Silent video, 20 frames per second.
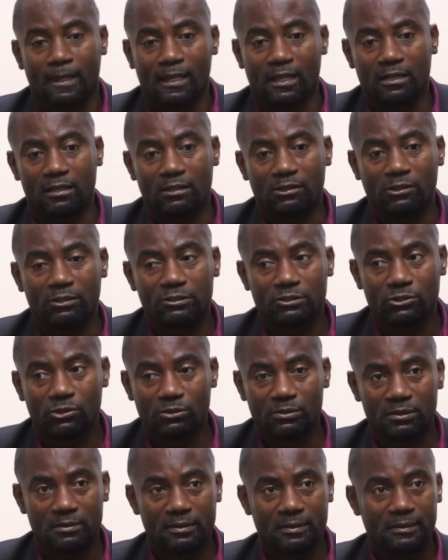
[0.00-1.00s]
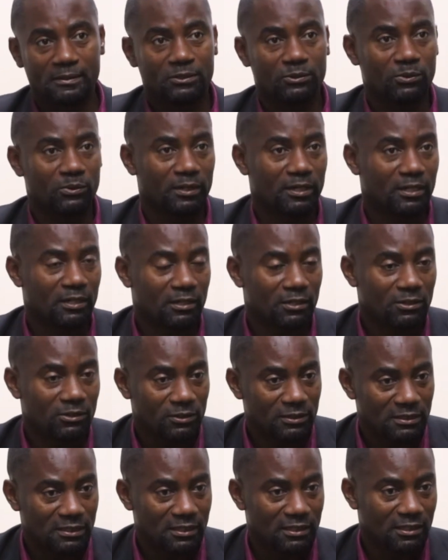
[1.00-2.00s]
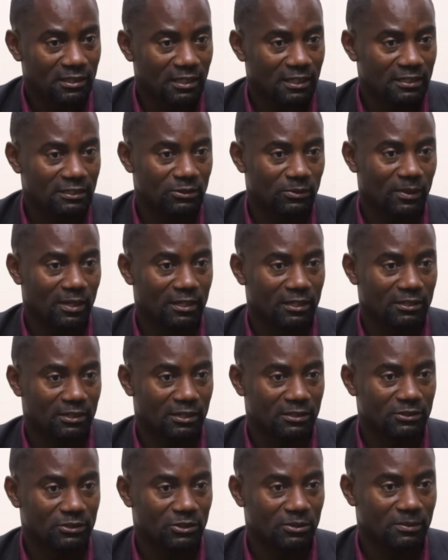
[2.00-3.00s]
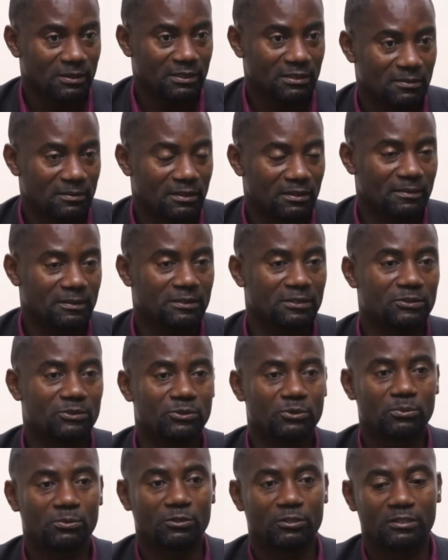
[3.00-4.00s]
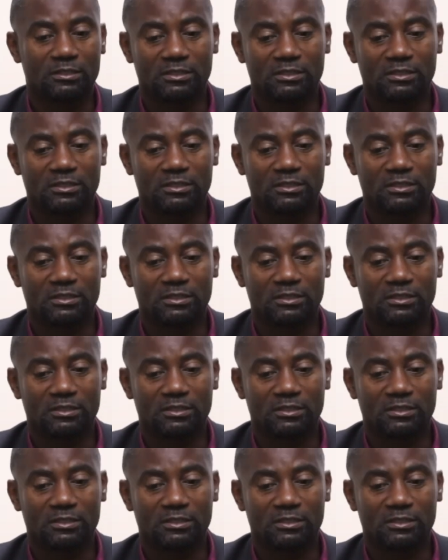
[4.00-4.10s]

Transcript: And I also hope to be able to work closely as well in October to be able to do more.